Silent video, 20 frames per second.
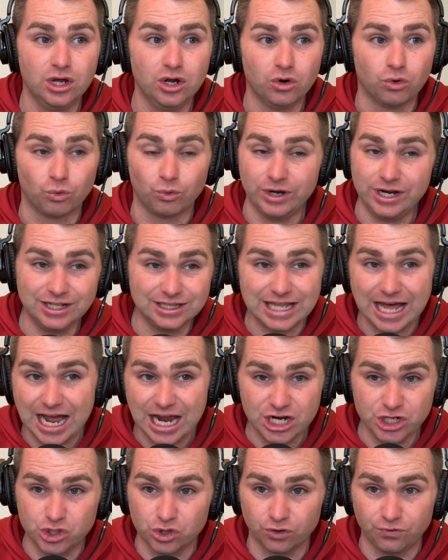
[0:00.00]

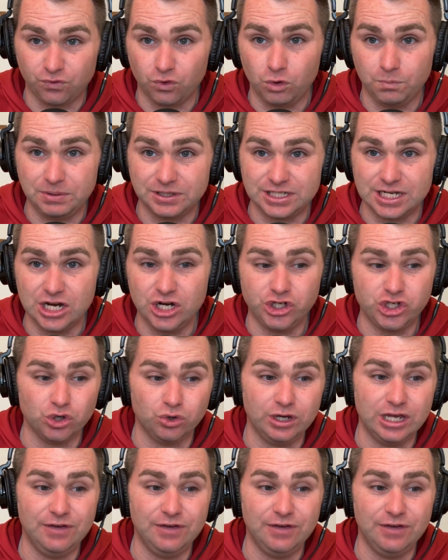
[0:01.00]
realize your full potential,